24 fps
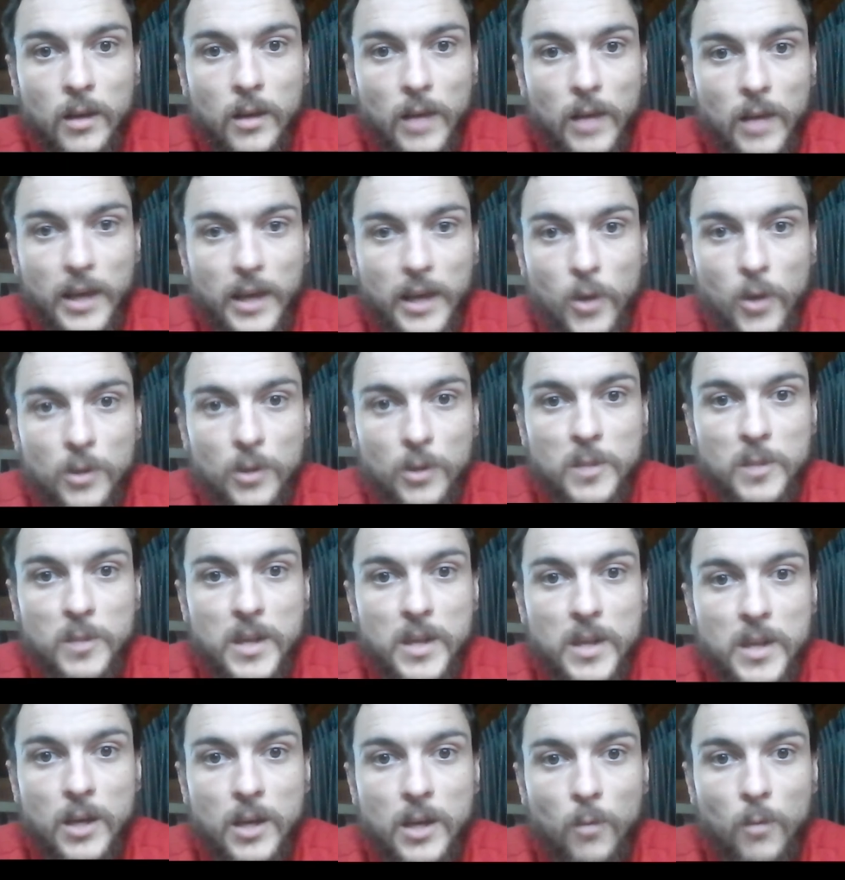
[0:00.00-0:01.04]
like a
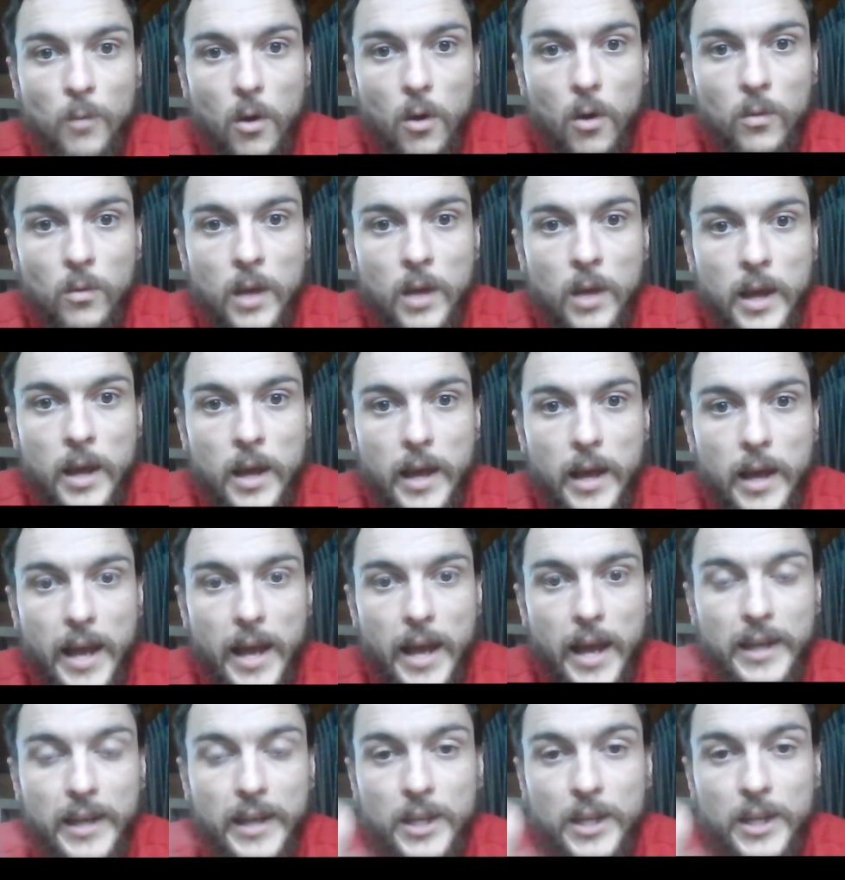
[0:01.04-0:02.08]
non-speaking role,
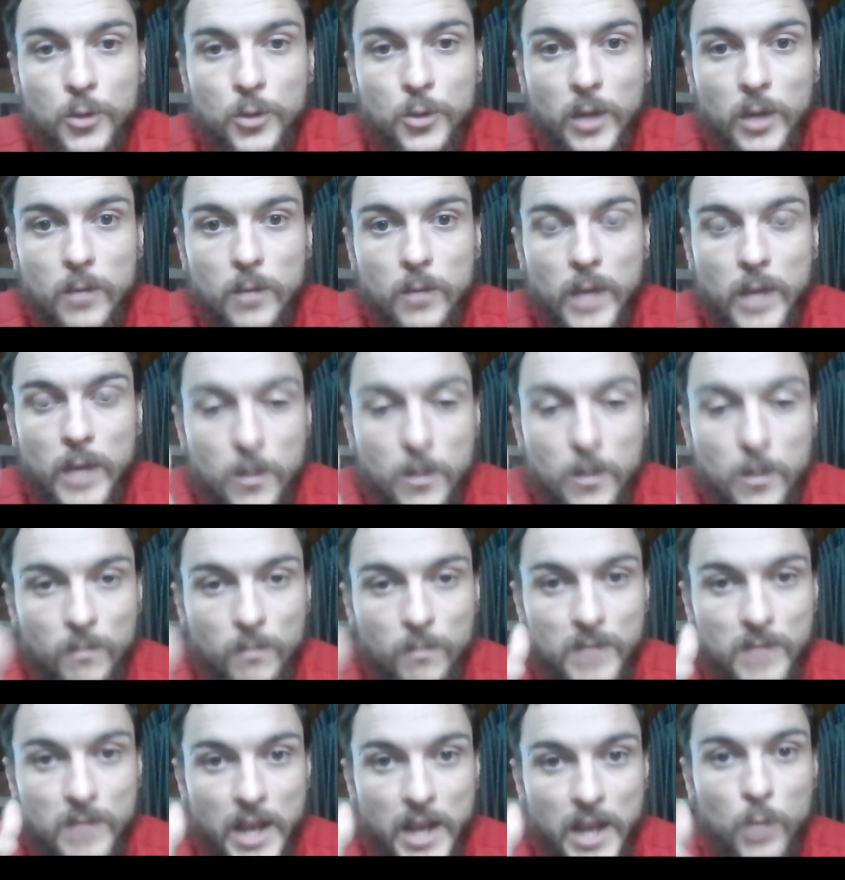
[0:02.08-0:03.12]
and literally he,
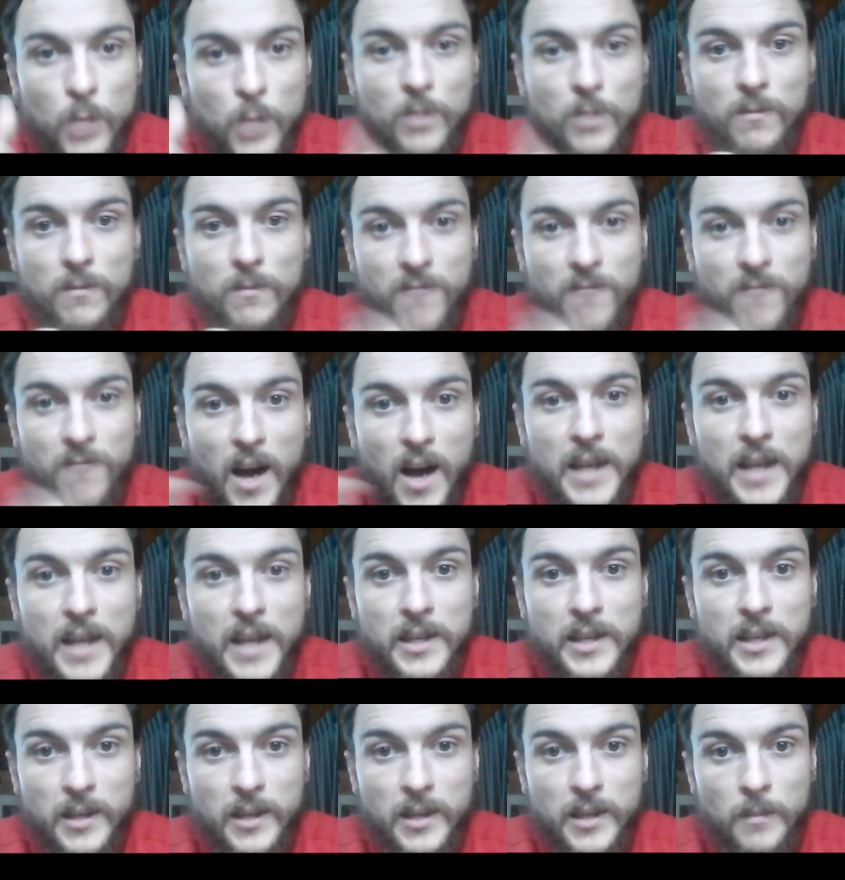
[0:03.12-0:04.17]
Daniel would
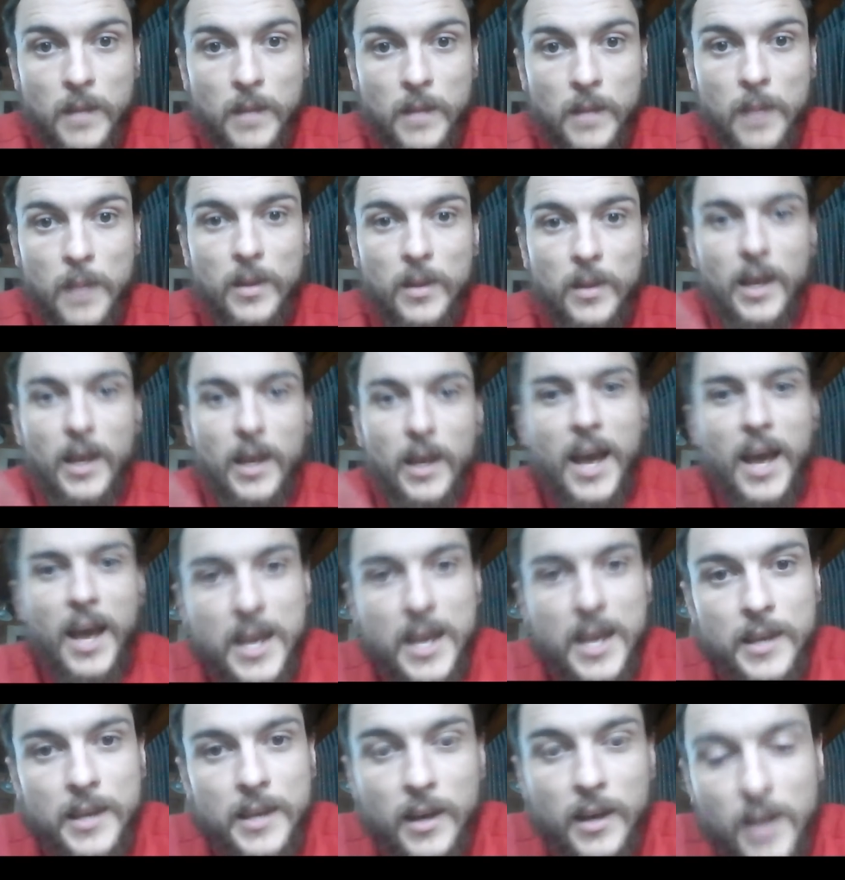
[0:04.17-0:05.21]
find him and be like,
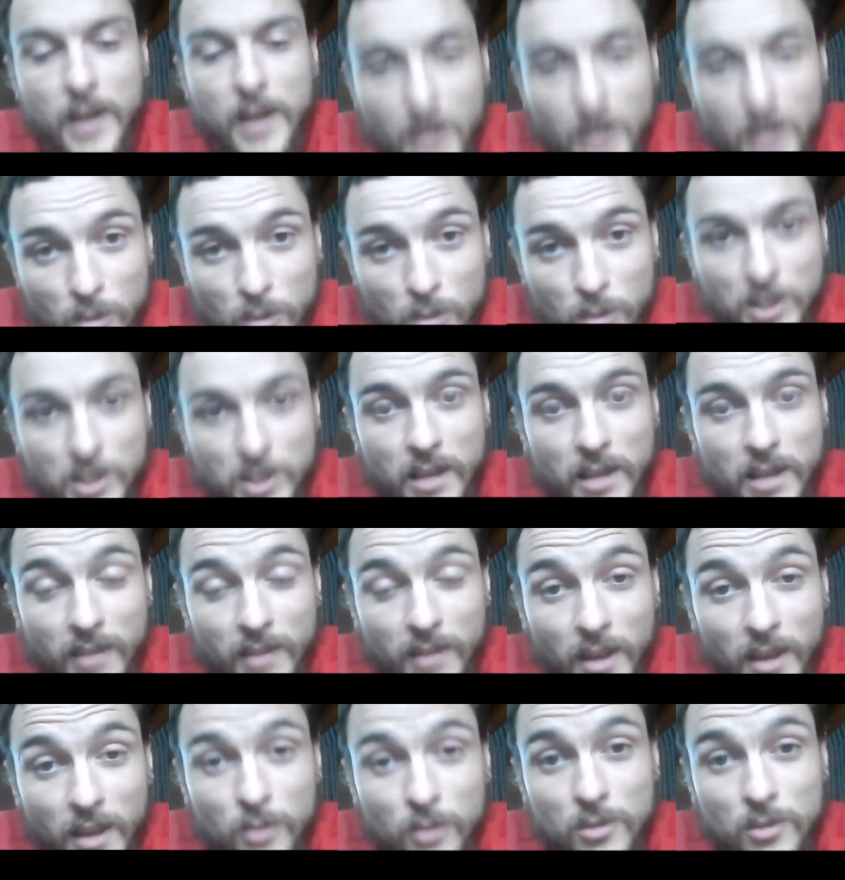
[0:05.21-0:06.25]
"Hey, I just want to say
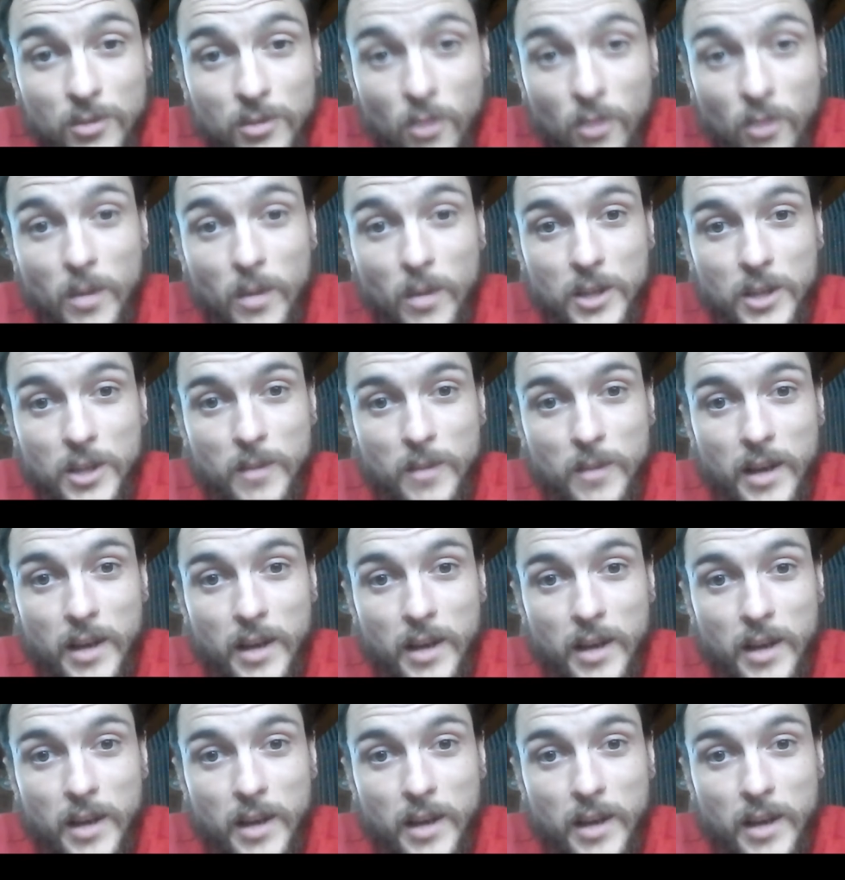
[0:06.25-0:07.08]
thank you so much, man.